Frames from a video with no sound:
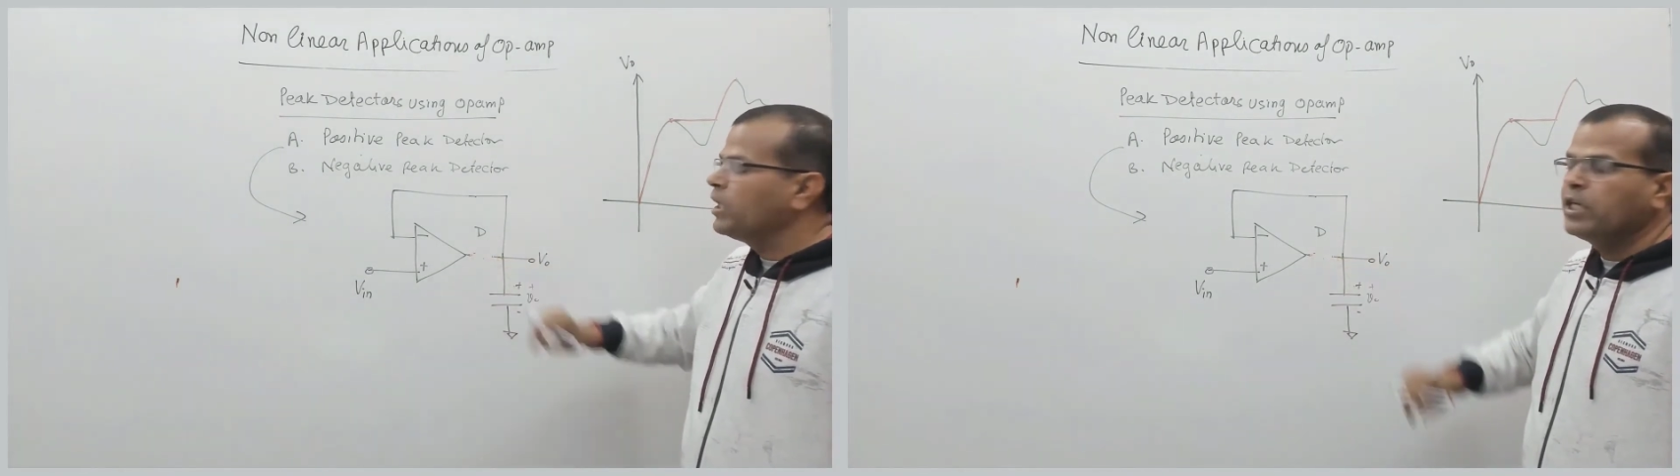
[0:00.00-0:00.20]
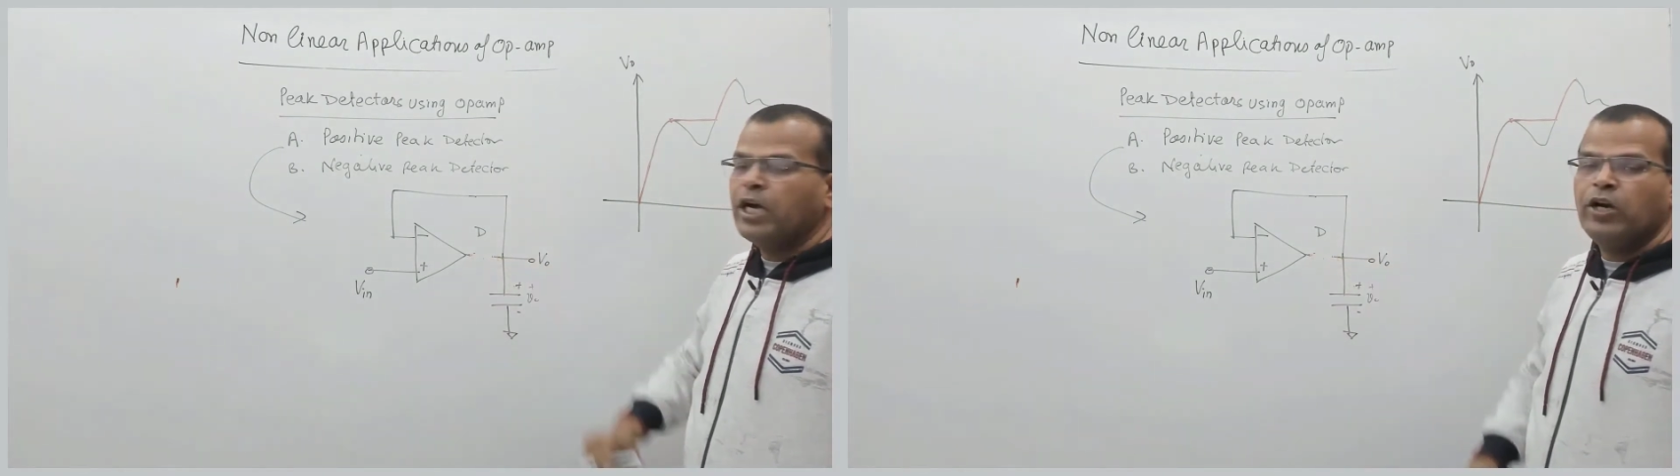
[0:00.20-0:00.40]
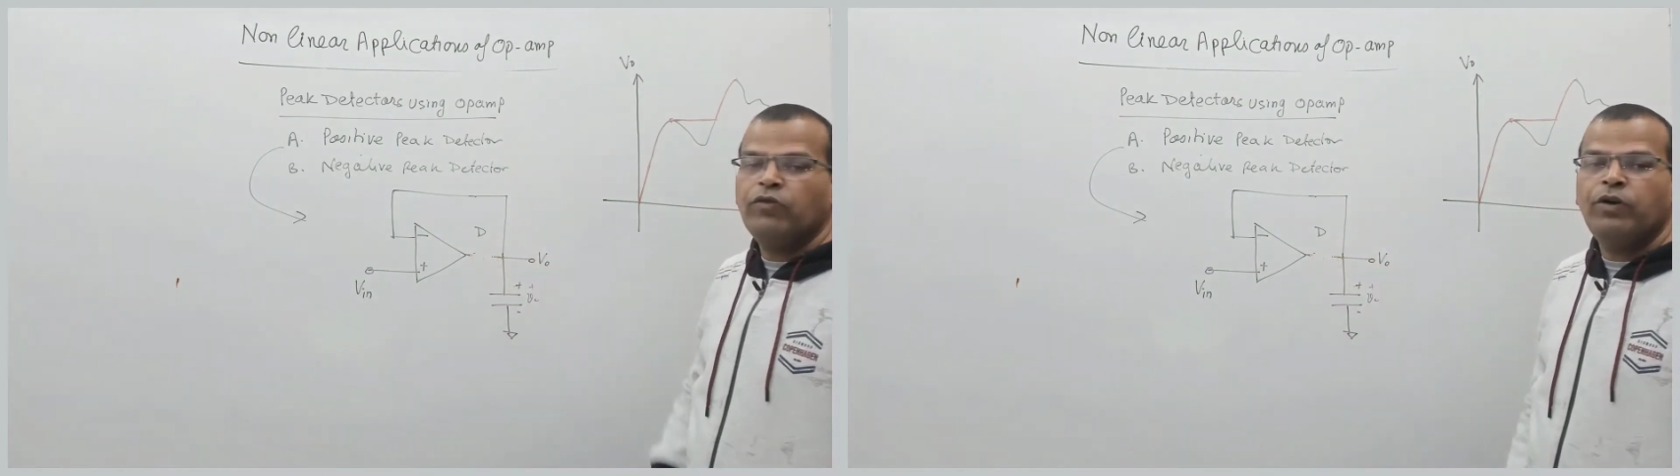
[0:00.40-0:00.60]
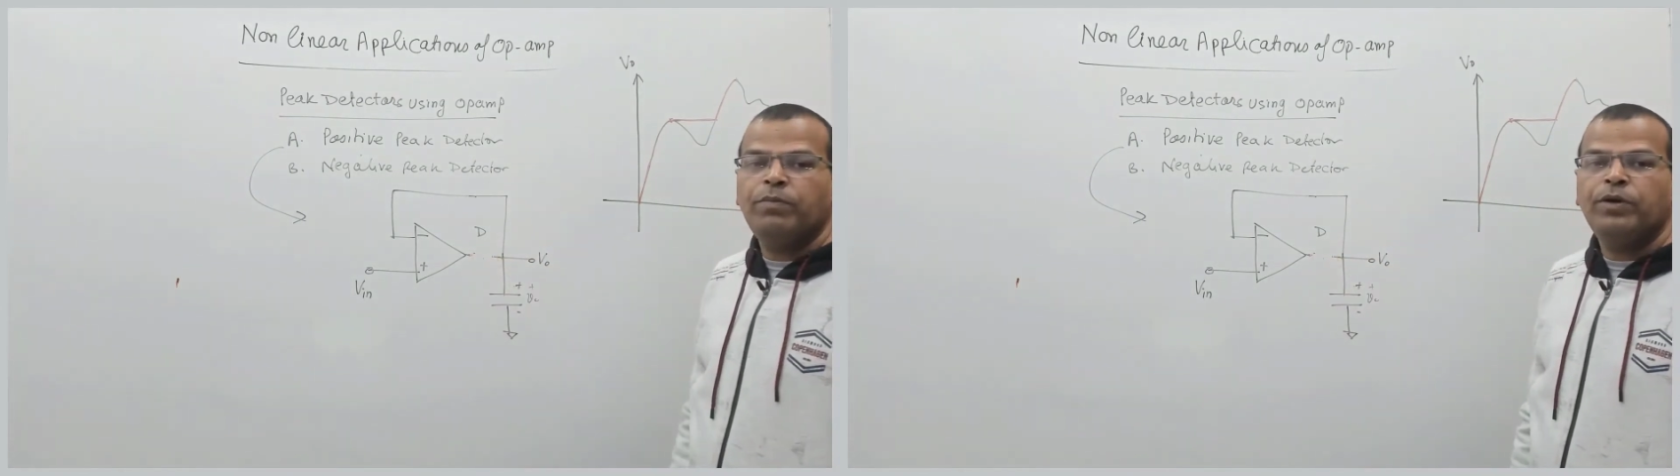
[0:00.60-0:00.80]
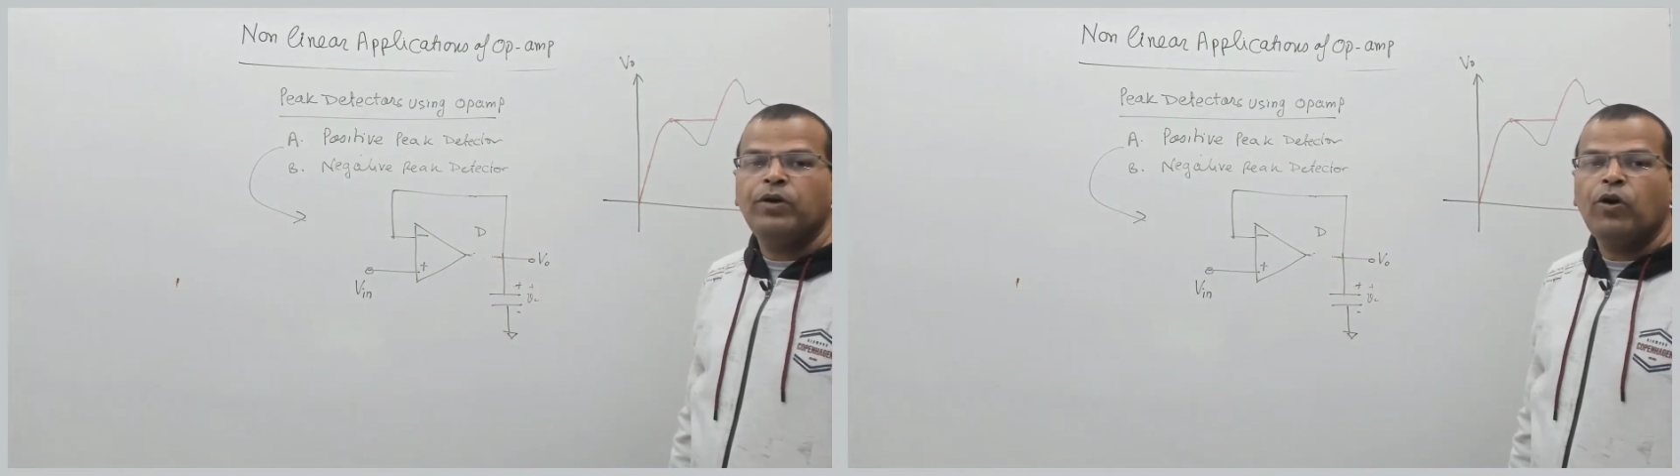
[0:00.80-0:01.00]
diode
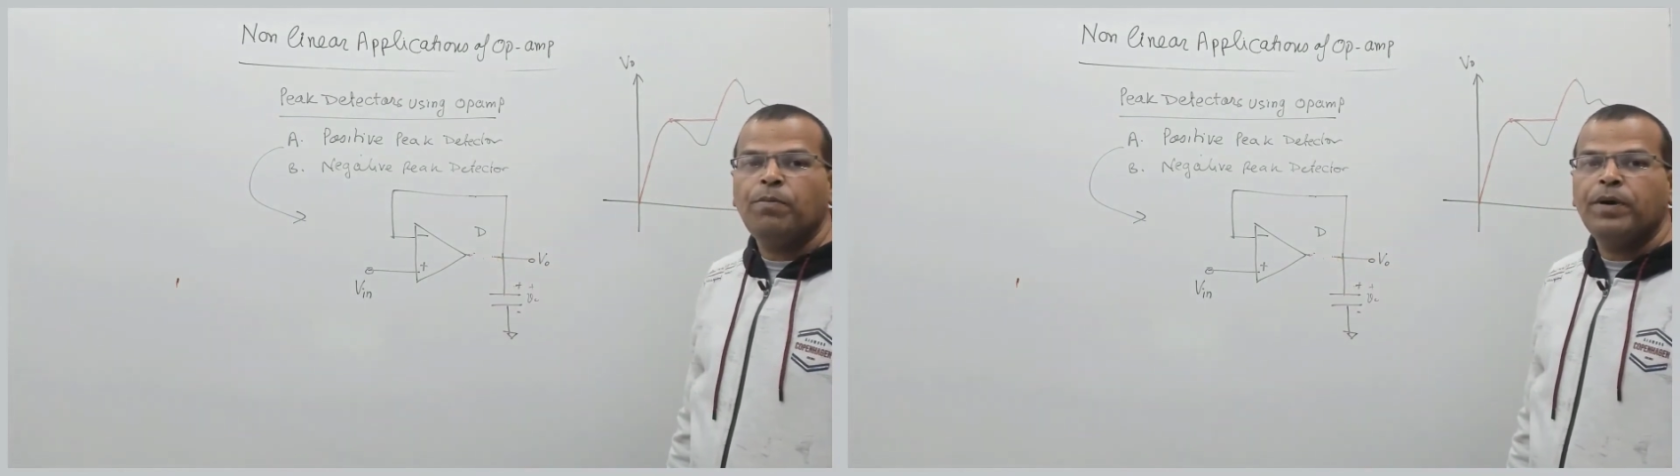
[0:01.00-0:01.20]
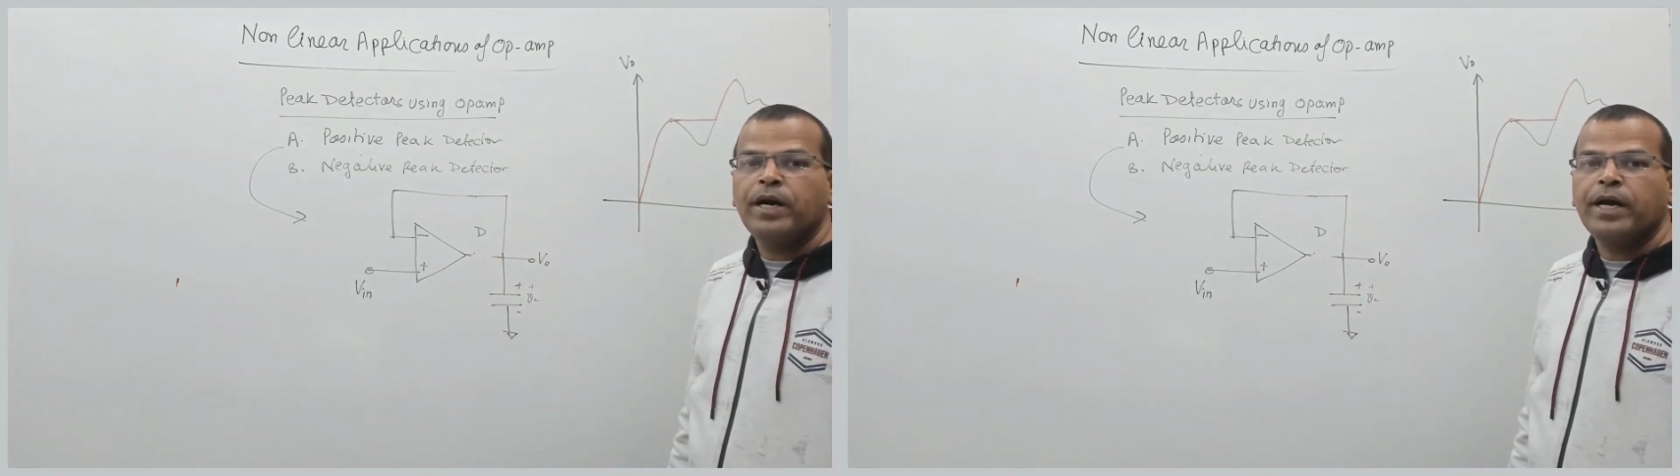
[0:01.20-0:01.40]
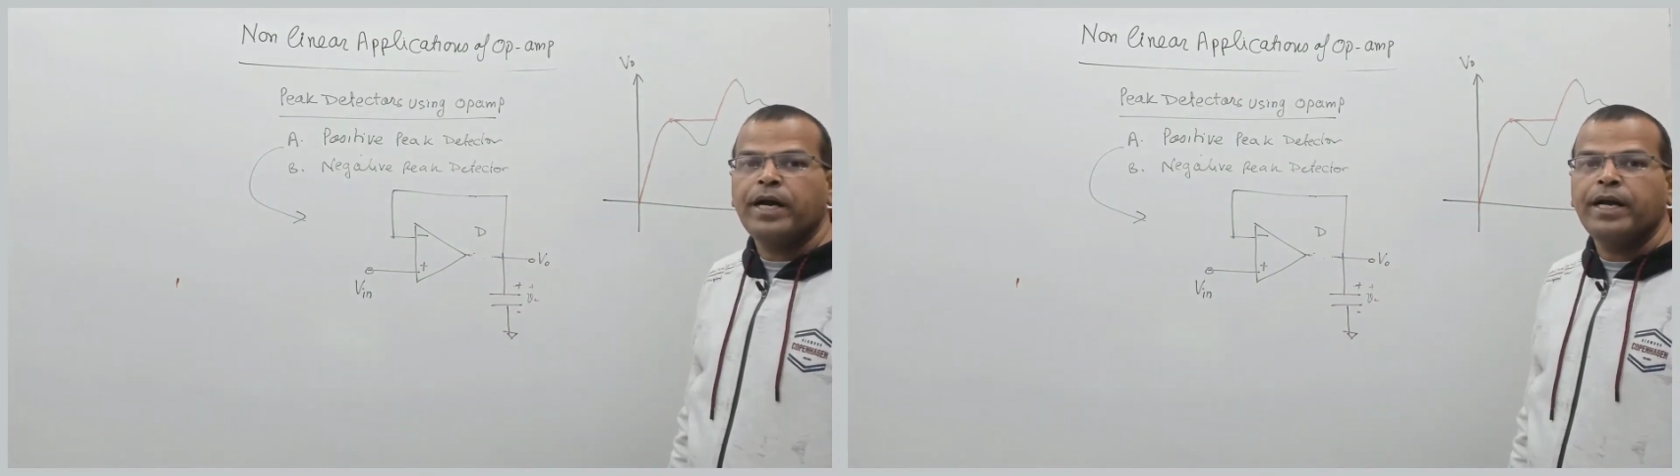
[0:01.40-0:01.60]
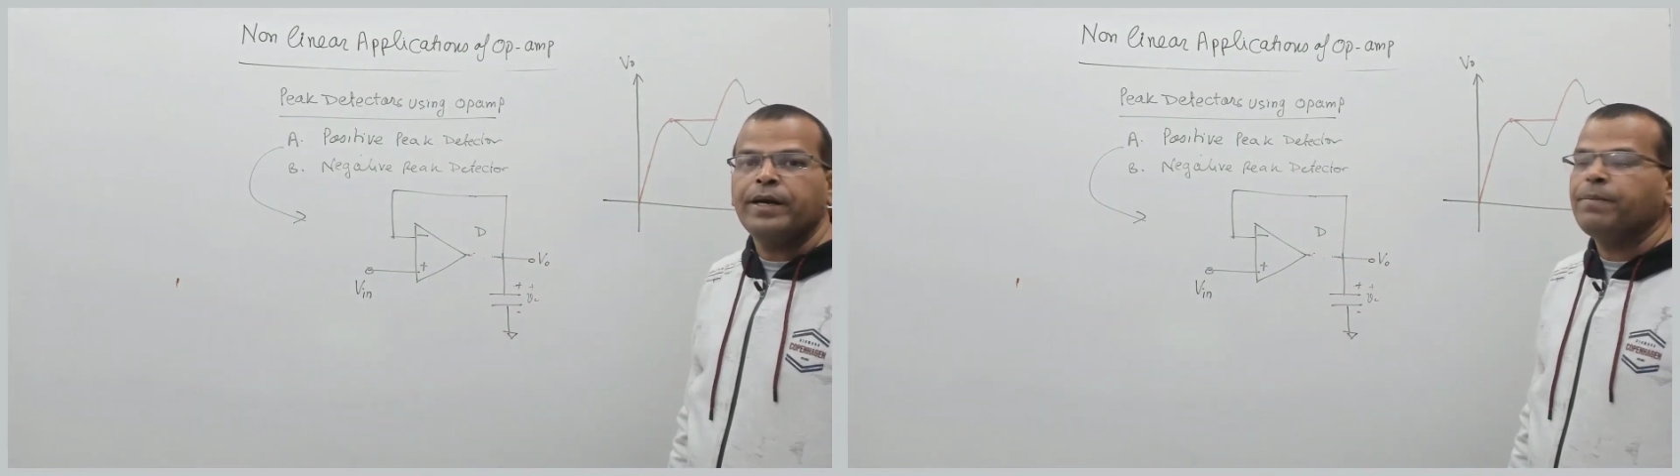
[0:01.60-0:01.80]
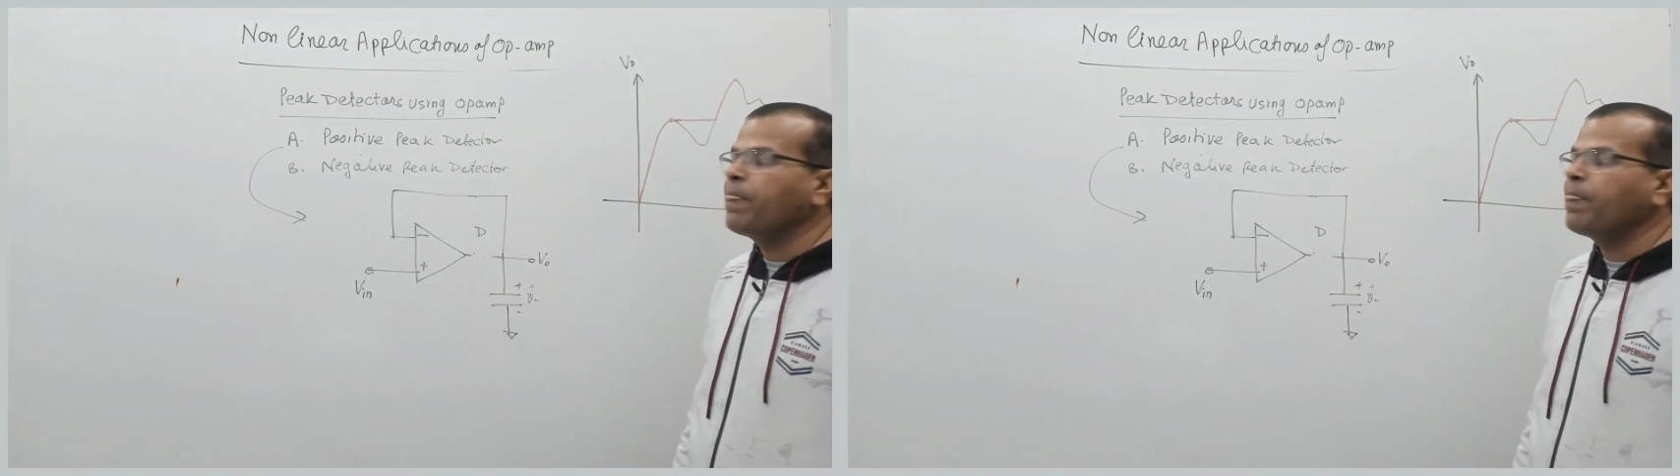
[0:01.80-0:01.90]
will be opened again.